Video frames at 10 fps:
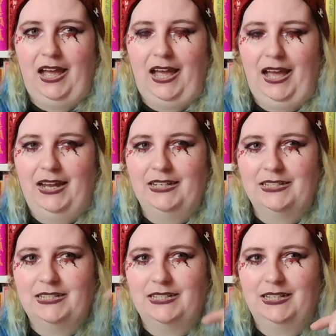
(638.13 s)

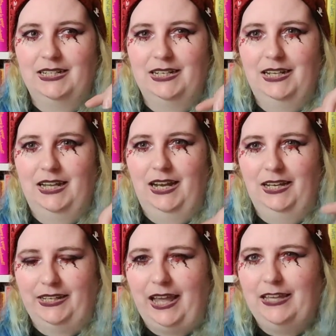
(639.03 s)
And
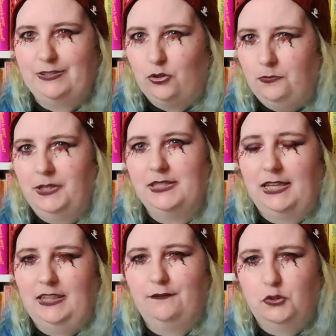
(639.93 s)
like it's almost
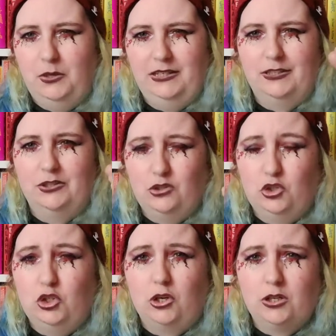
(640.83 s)
like they've tweaked it
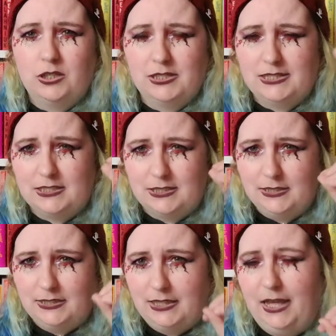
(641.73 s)
just
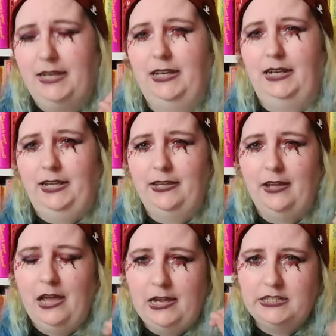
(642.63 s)
slightly
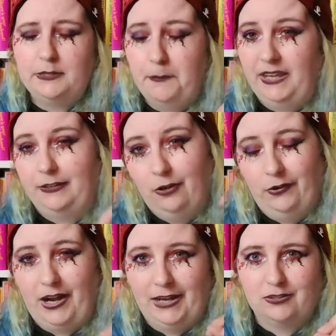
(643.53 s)
to make her
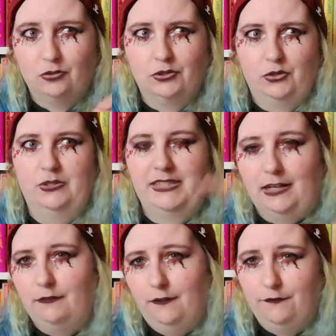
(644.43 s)
an adult. So
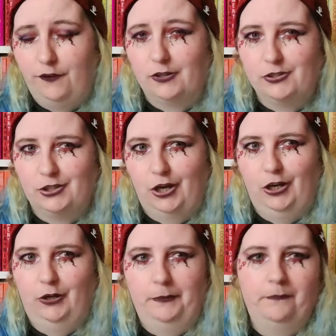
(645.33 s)
instead of a foster
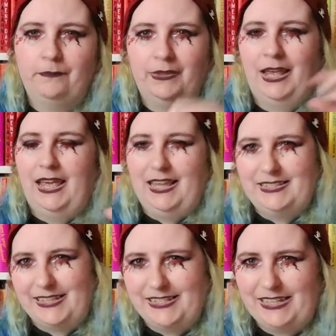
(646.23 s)
home,
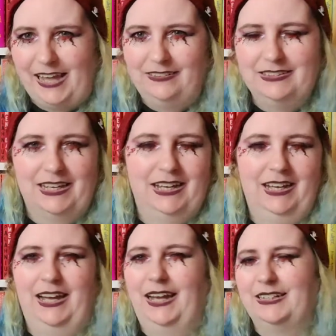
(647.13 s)
it's a
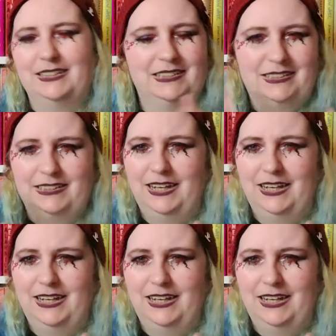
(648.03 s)
shelter, and